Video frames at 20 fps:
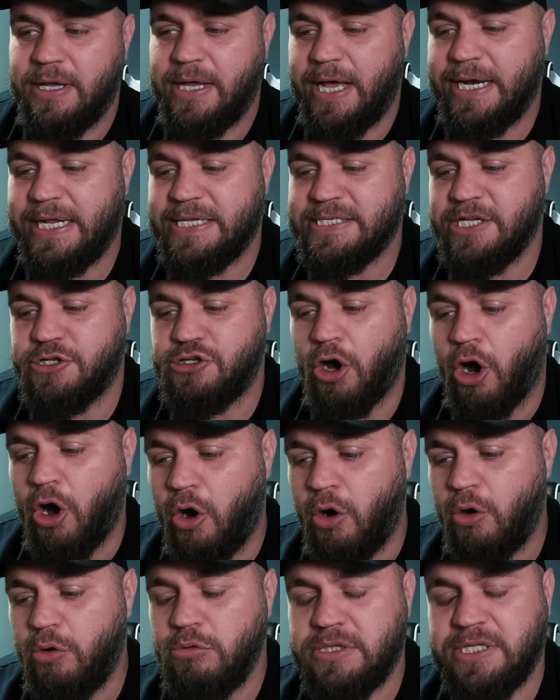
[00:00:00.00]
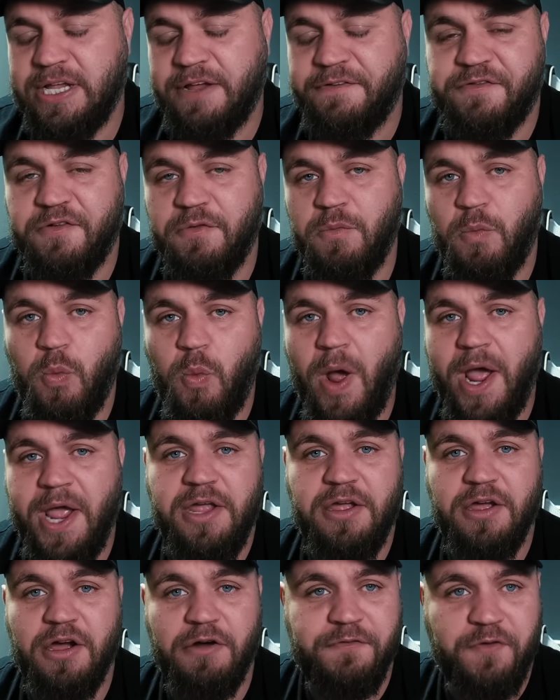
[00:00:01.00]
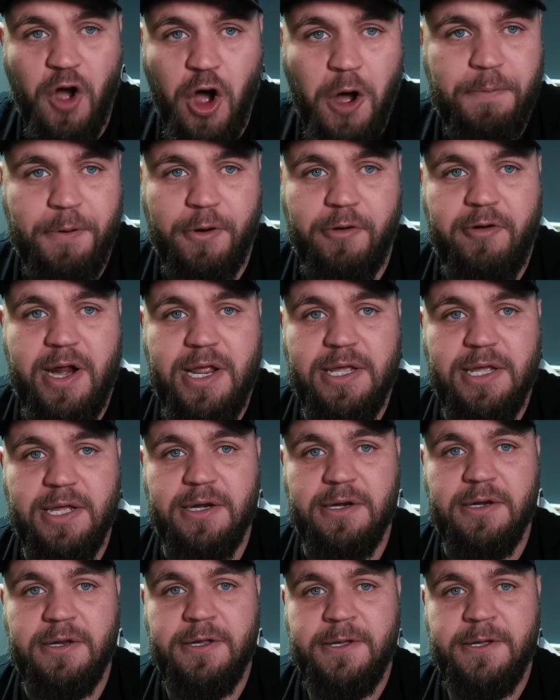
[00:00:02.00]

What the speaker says: And it's a whole different way of operating.